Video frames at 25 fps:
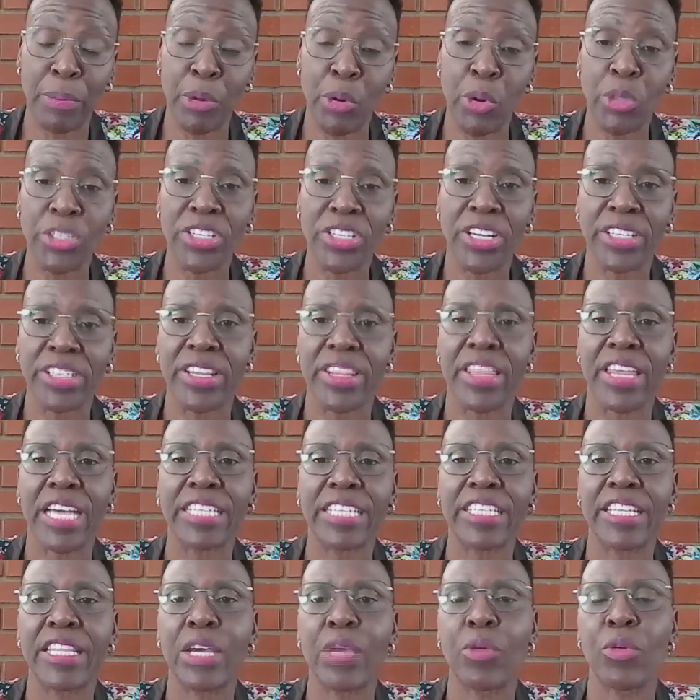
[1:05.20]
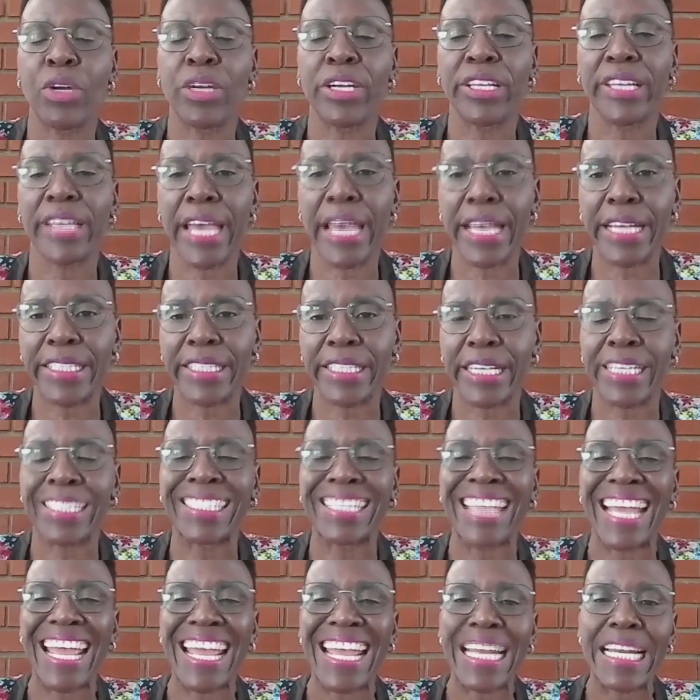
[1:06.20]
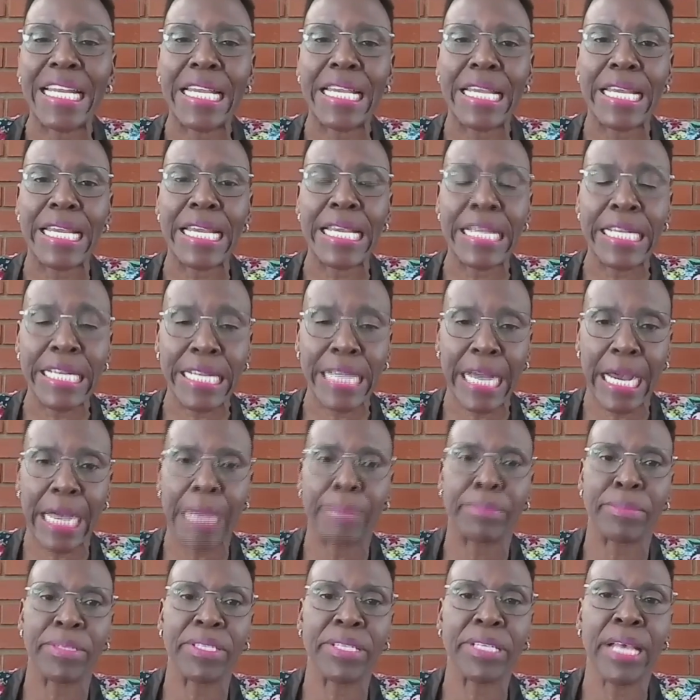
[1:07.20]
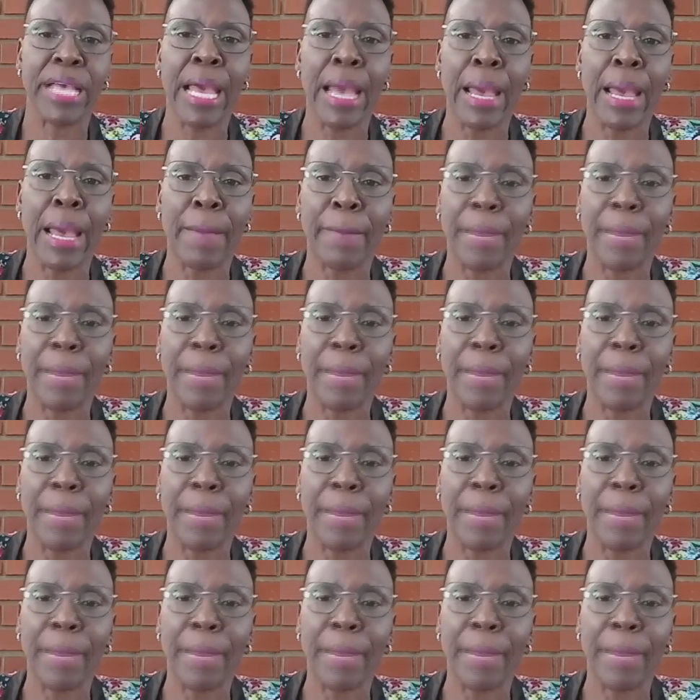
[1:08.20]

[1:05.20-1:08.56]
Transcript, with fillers: purported that they will get daily incomes.